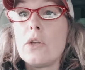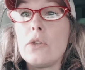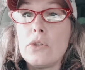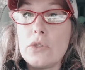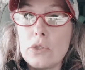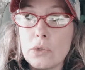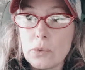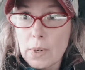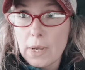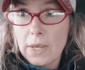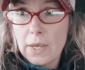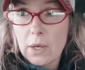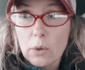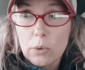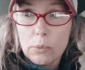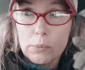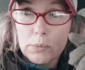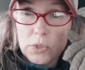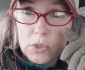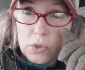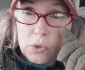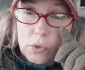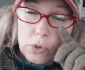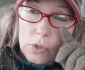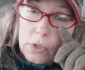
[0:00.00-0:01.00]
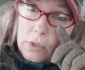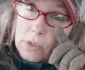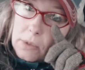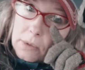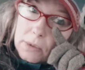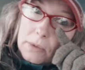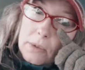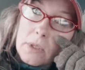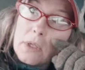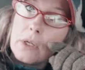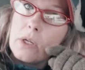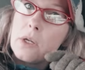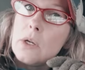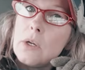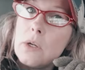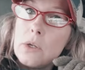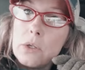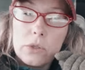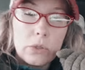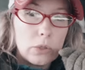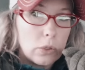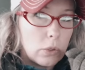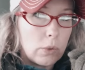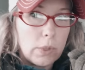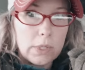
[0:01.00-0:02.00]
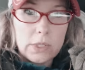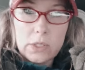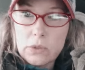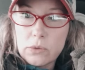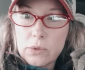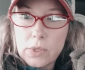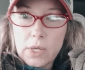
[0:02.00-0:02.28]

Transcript: Do I homeschool? No, I do